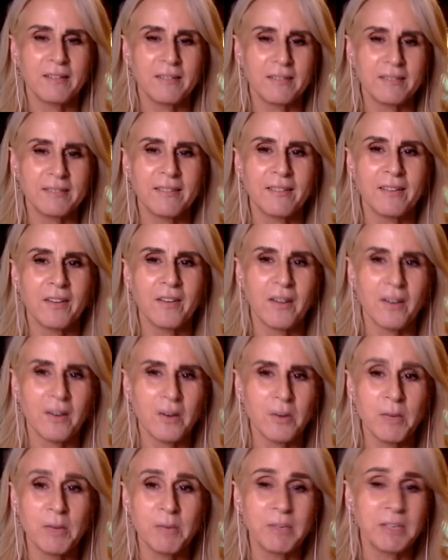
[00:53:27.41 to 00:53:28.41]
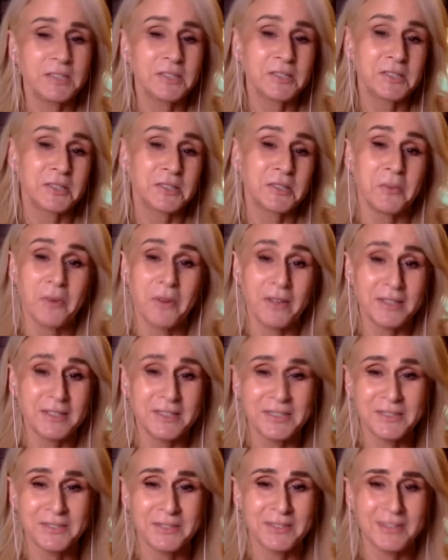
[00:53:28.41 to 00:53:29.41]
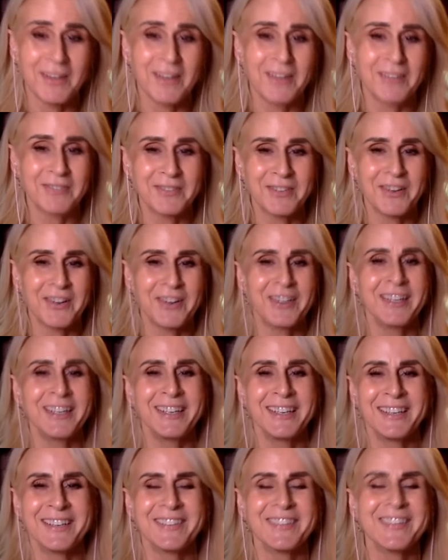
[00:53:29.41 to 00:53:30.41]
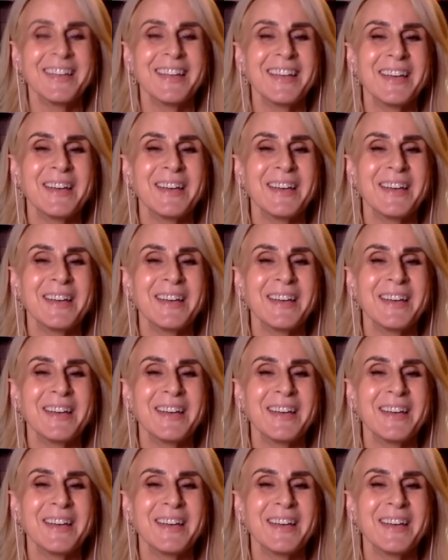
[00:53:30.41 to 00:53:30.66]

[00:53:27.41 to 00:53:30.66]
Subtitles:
or maybe I just don't want to do a lot of cardio.